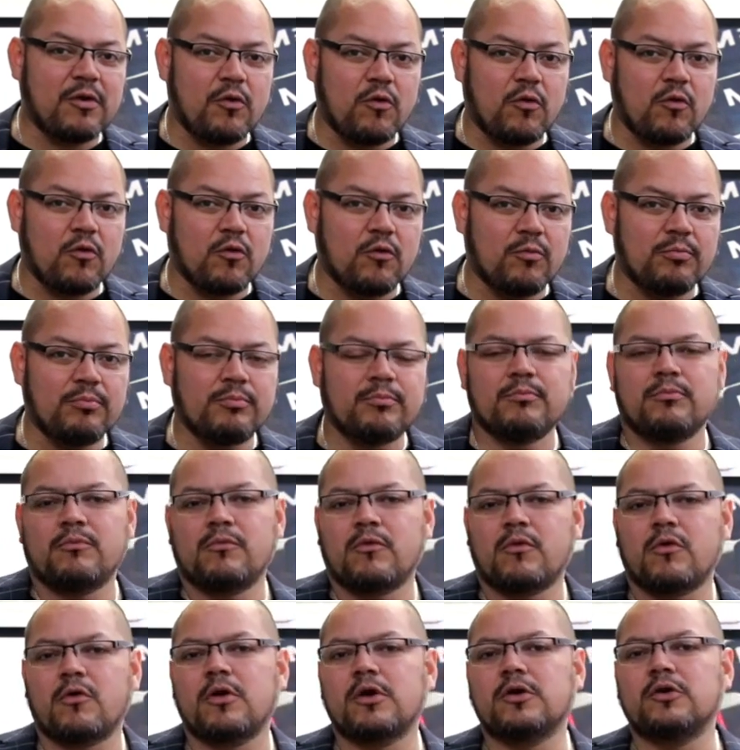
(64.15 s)
home
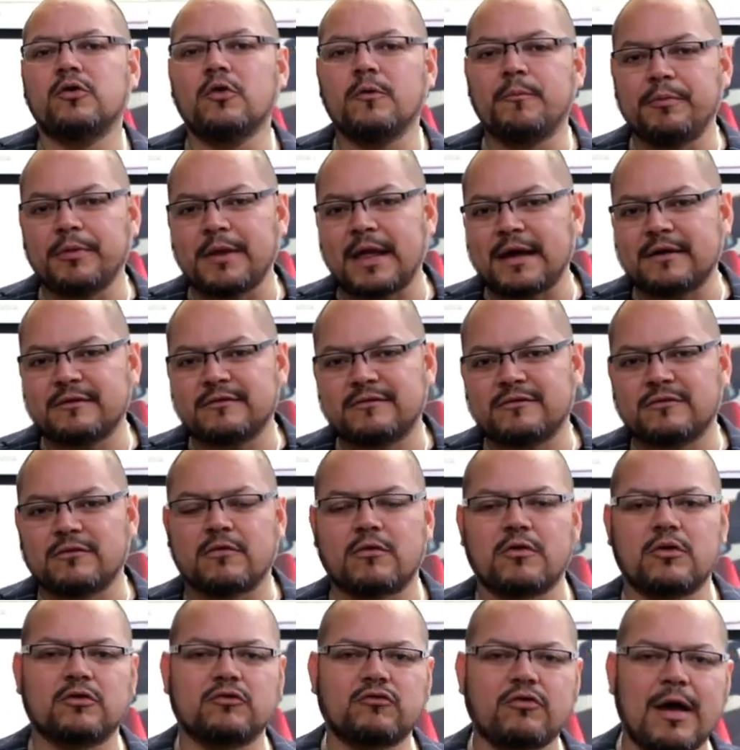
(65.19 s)
or a duplex
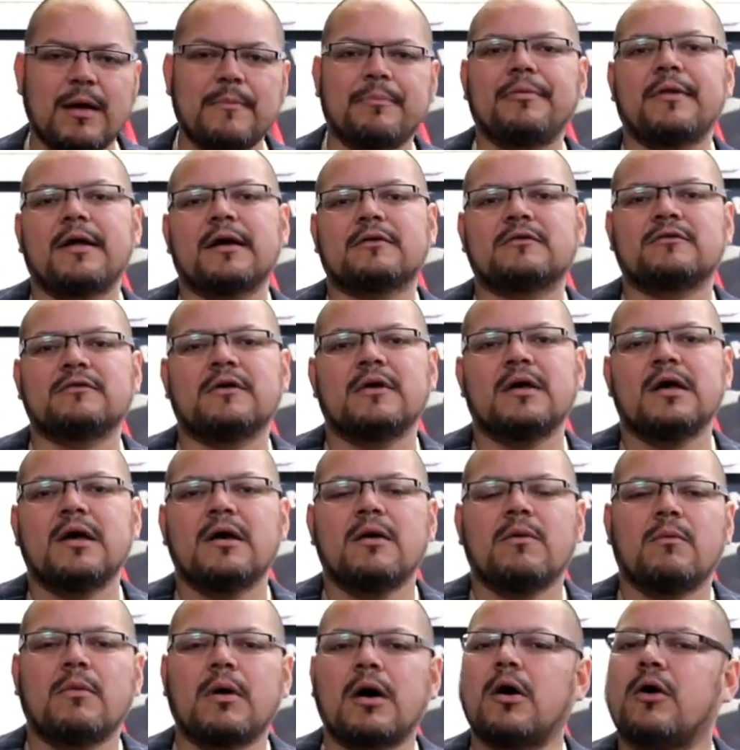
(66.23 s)
or a triplex,
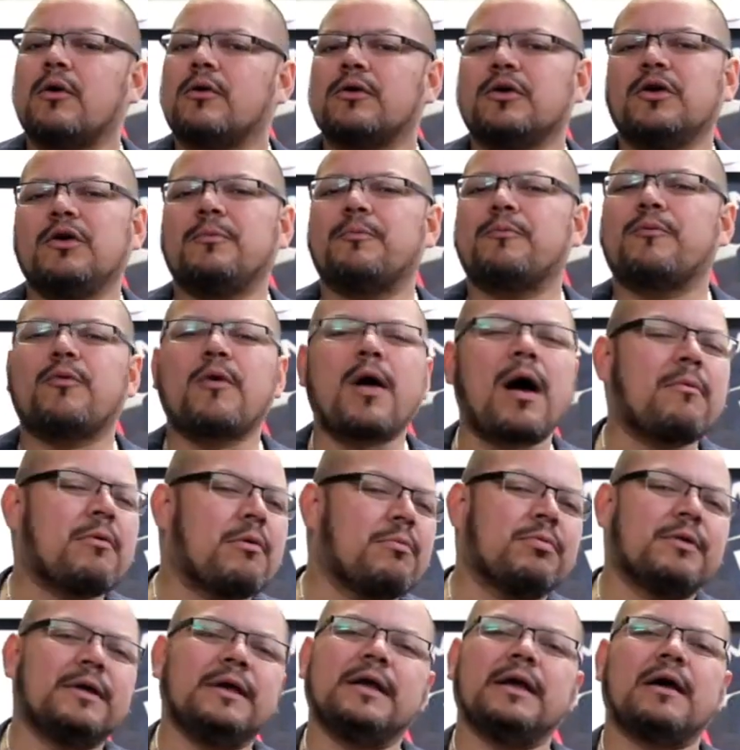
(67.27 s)
well, you
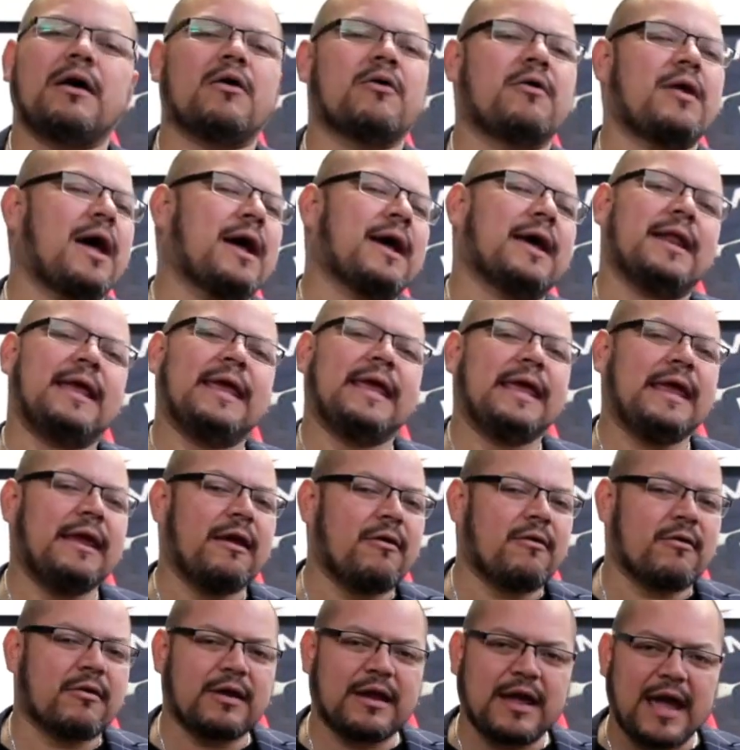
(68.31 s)
probably are not gonna
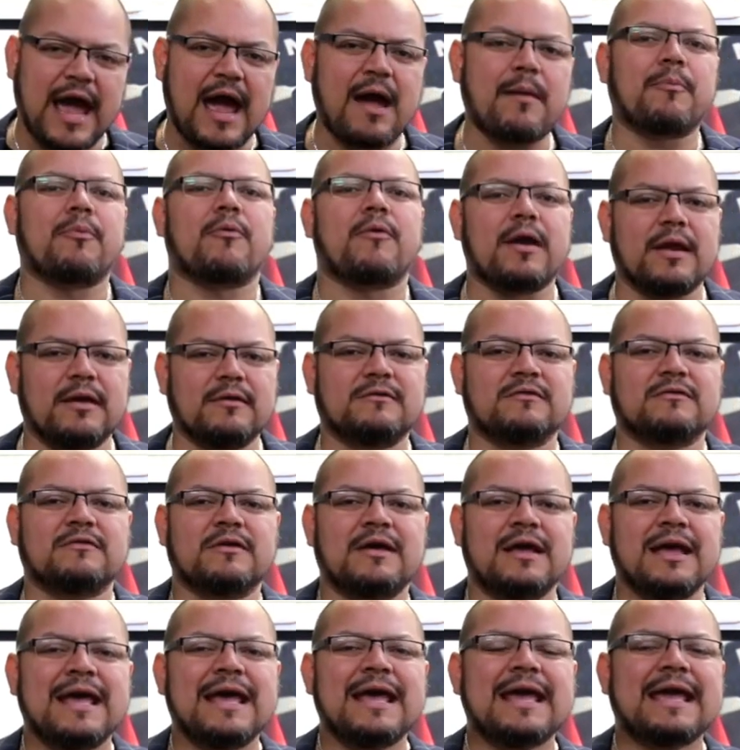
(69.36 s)
hear cap rates.
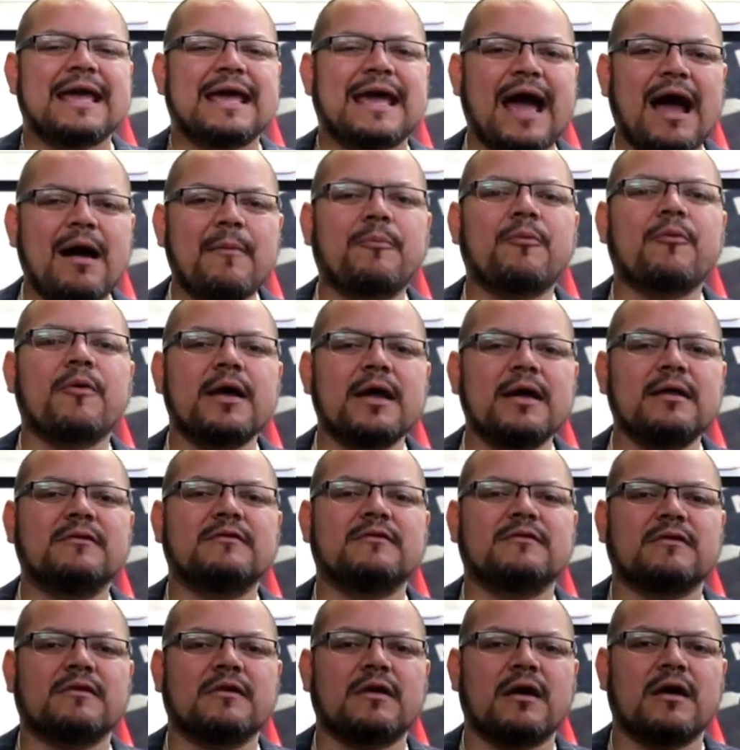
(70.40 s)
Cap
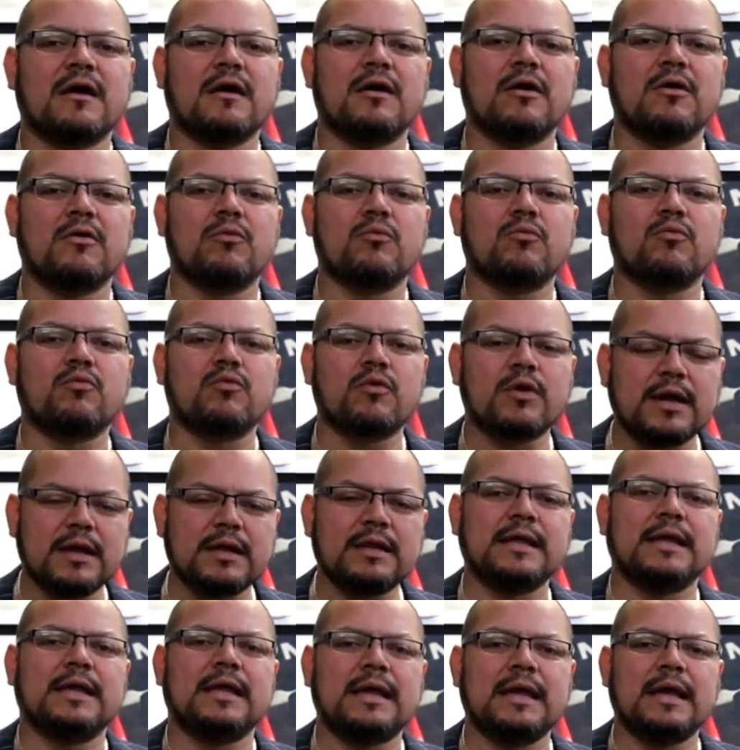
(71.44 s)
rates
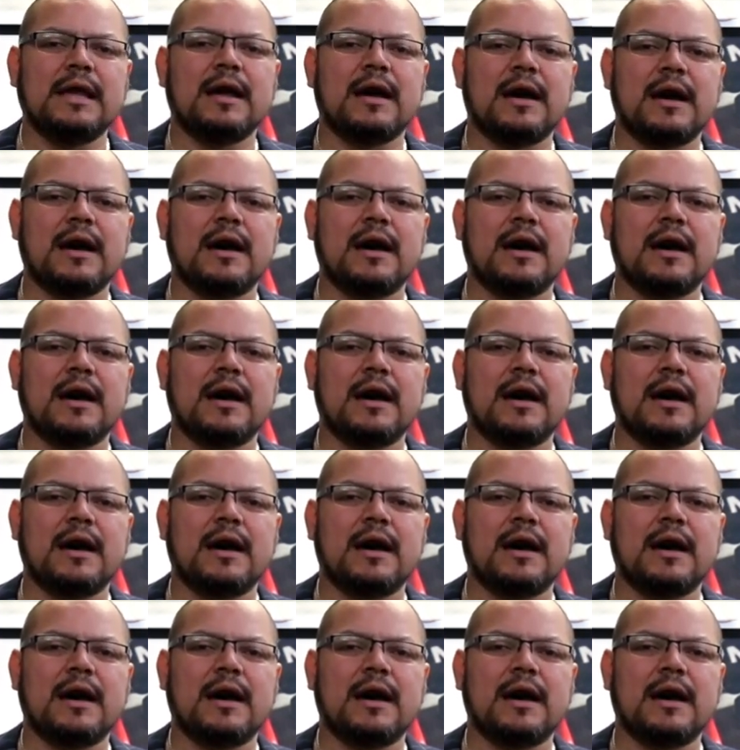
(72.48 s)
really